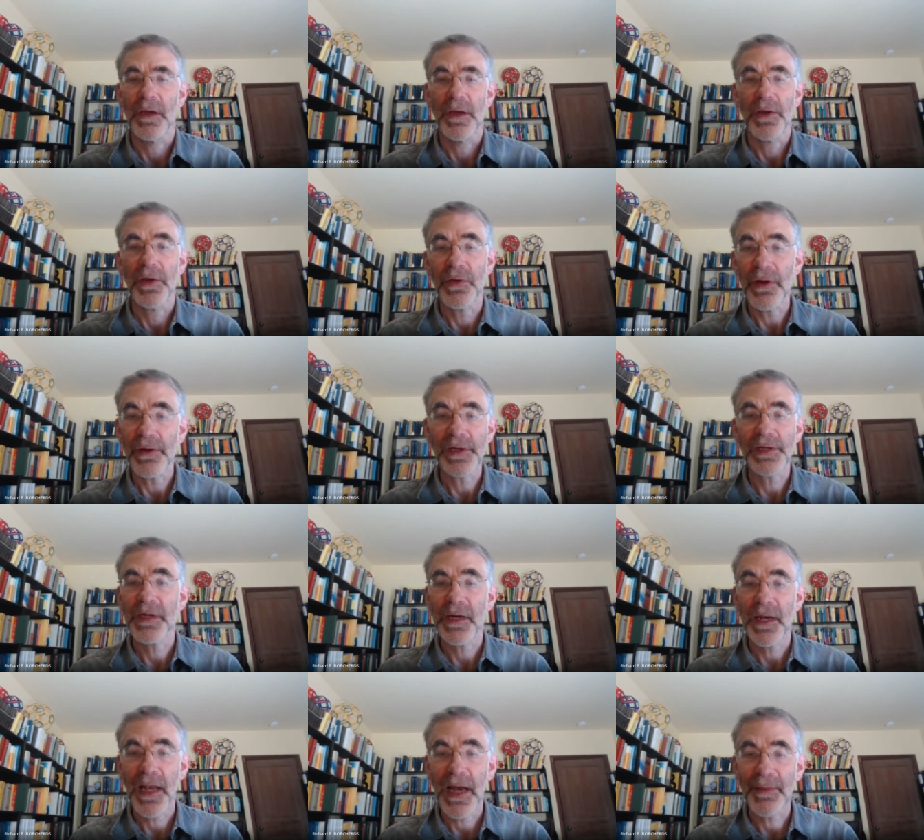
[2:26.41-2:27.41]
You don't need to
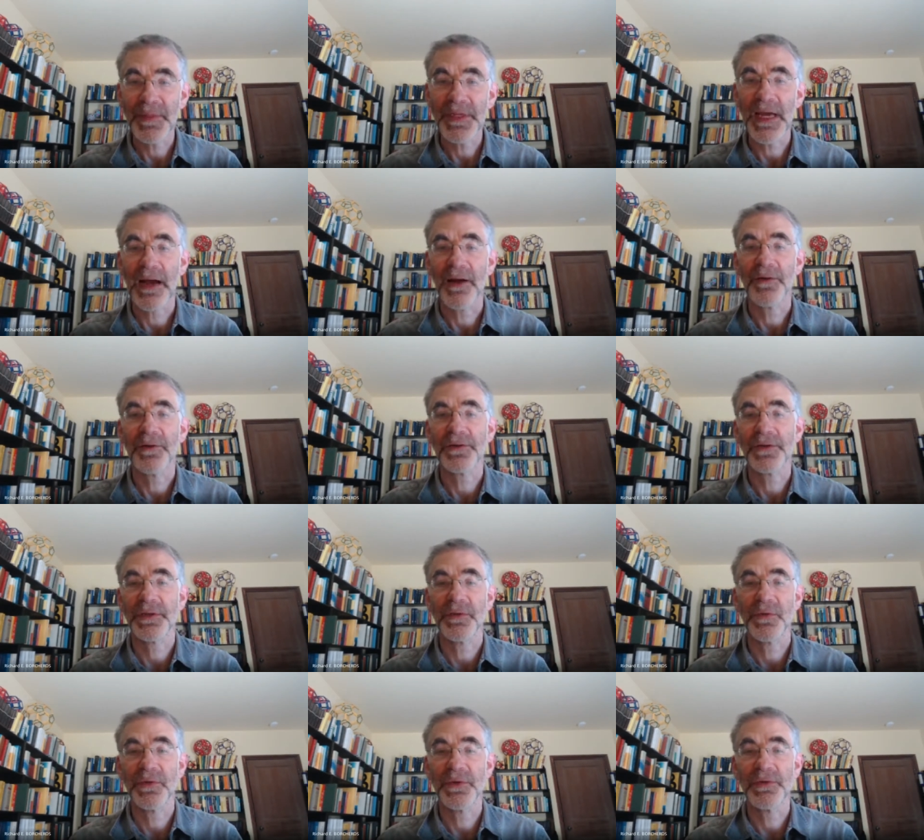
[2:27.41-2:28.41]
climb towers
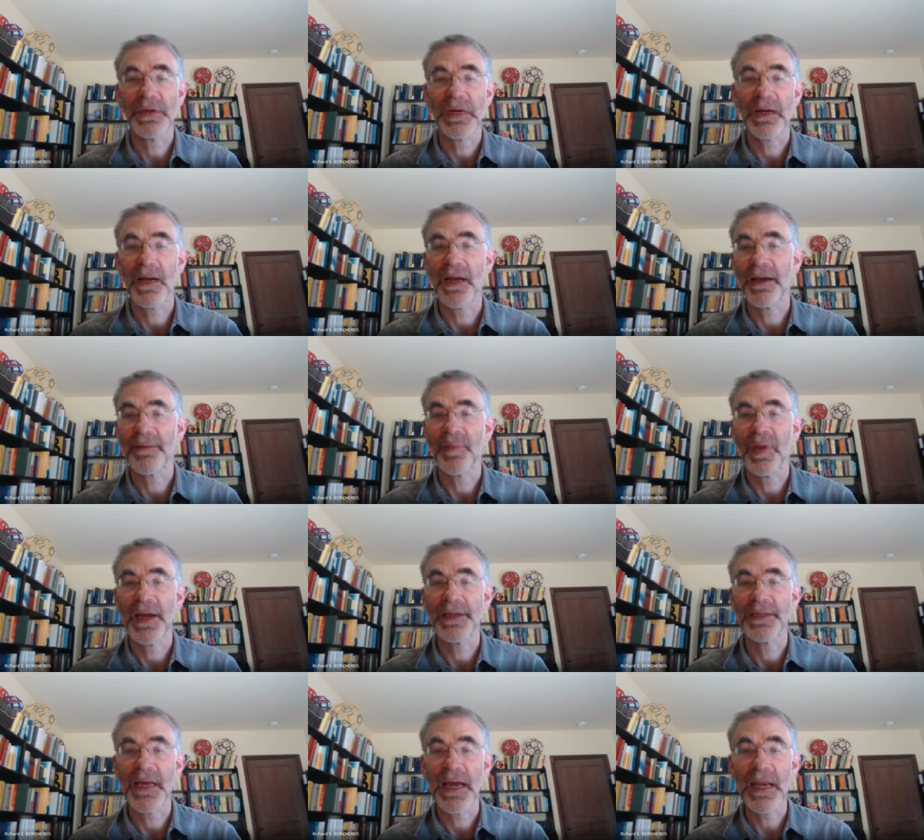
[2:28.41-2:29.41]
or do inclined
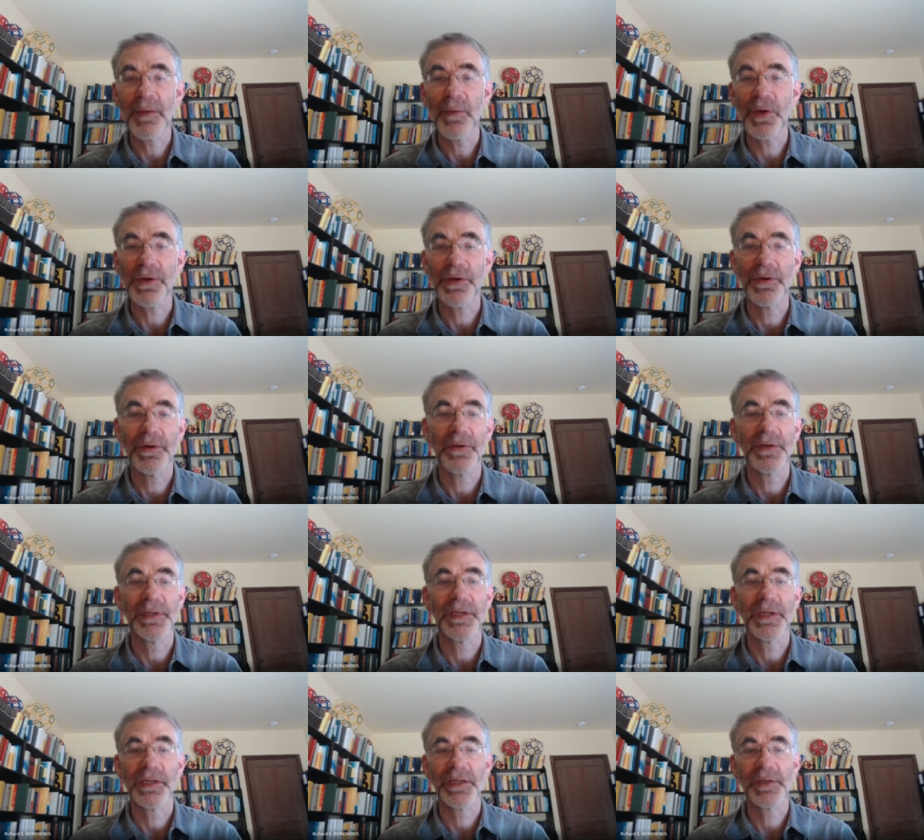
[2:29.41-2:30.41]
planes. Anyone can do this
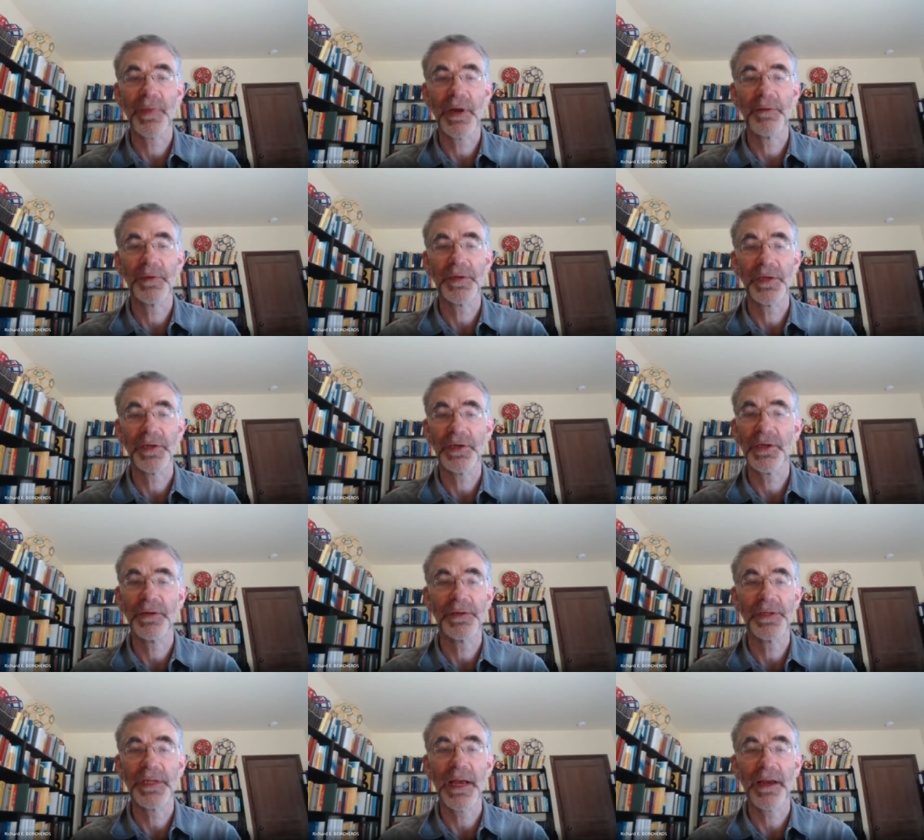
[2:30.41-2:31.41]
experiment in two
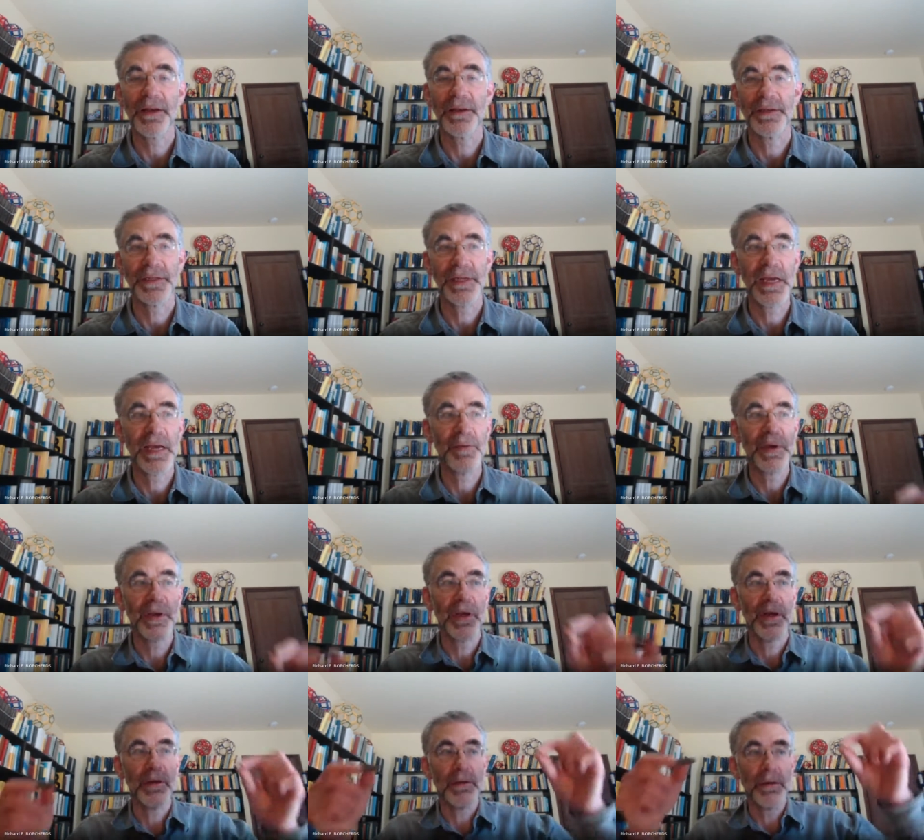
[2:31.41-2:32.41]
seconds. Here we
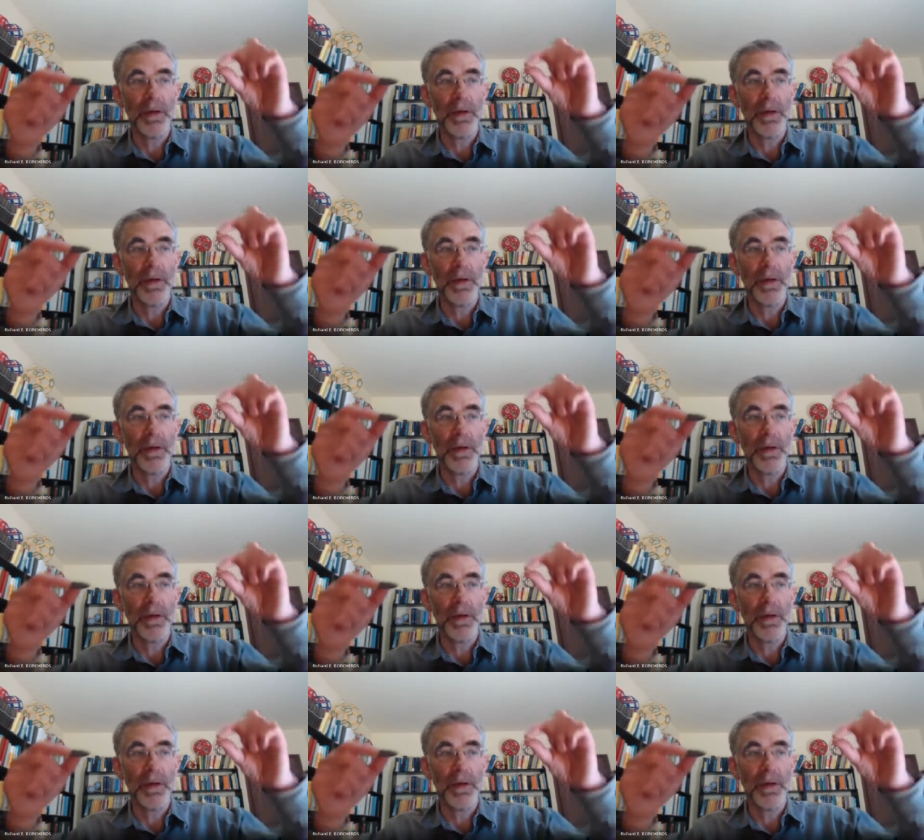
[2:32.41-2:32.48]
go.